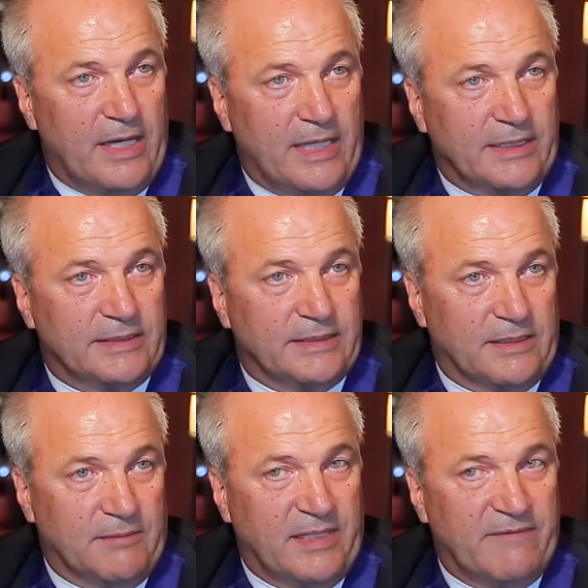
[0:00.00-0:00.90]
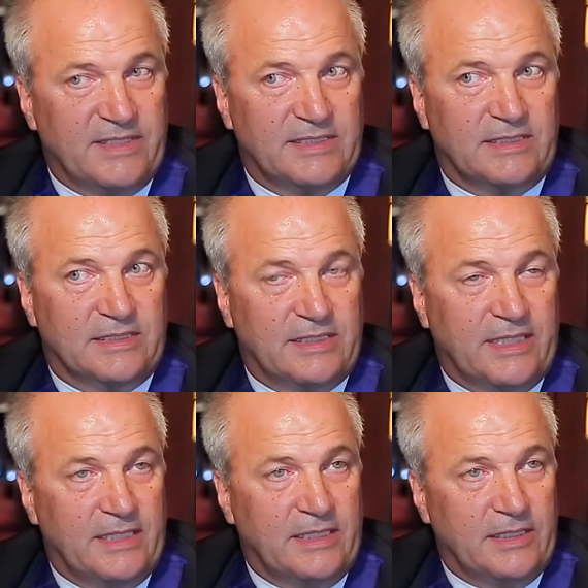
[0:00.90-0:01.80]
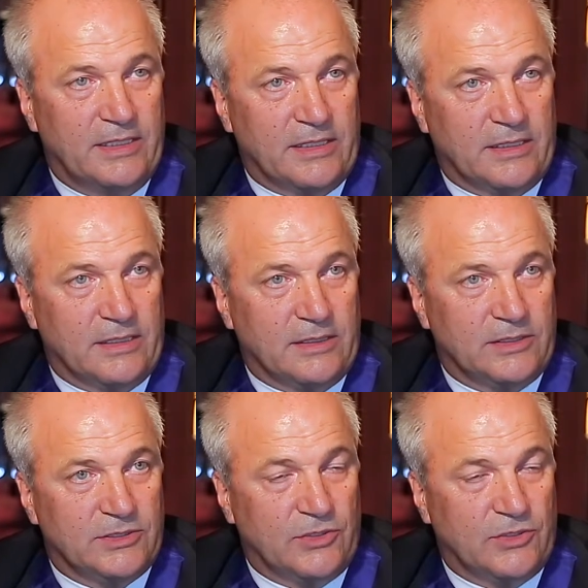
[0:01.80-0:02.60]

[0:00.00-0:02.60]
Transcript: and uh, my visit today uh,